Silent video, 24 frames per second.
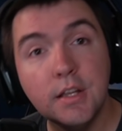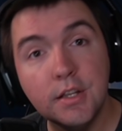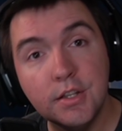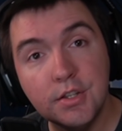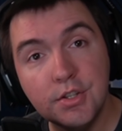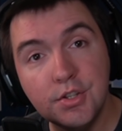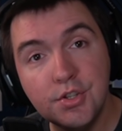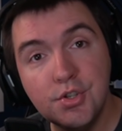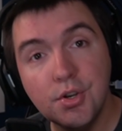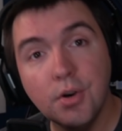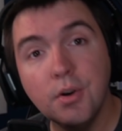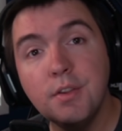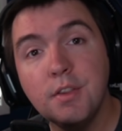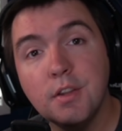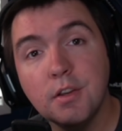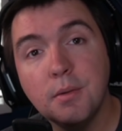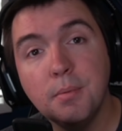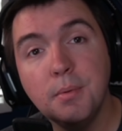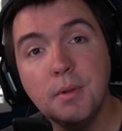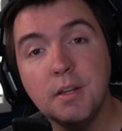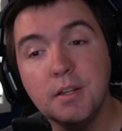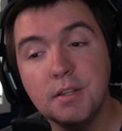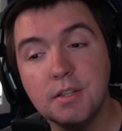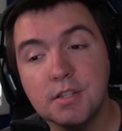join the
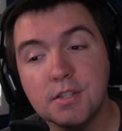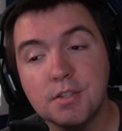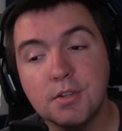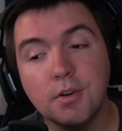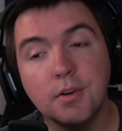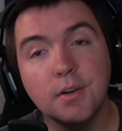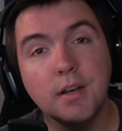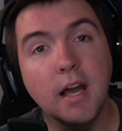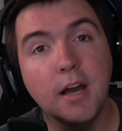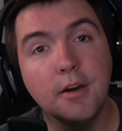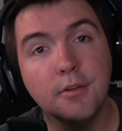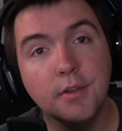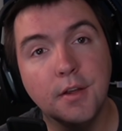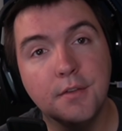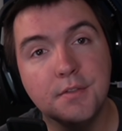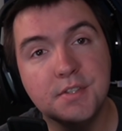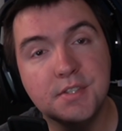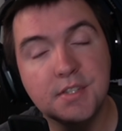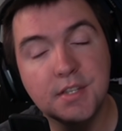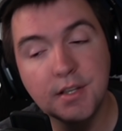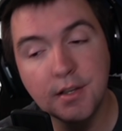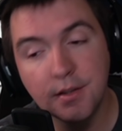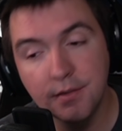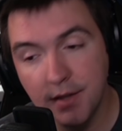community Discord. I would love to
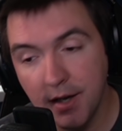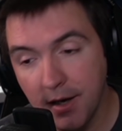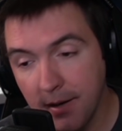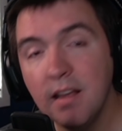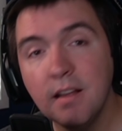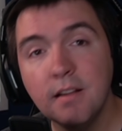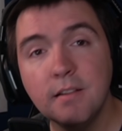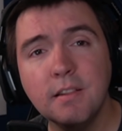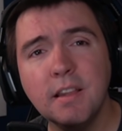see you in there.